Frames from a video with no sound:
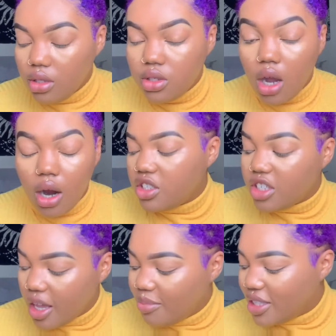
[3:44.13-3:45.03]
Tarte
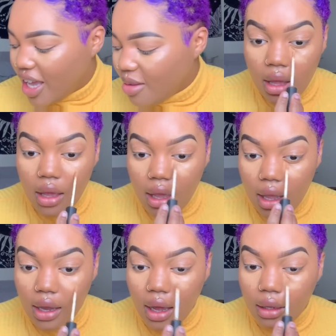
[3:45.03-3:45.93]
Shape Tape,
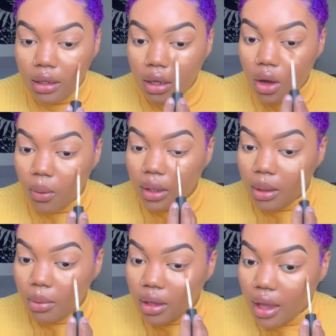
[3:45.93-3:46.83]
and I could go
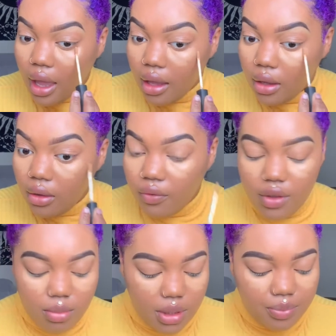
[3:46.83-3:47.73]
in with that, you
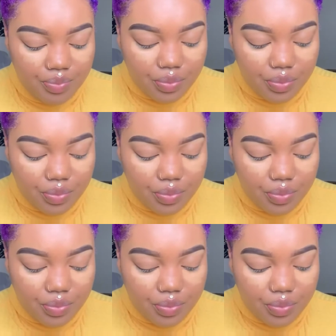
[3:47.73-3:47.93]
feel me?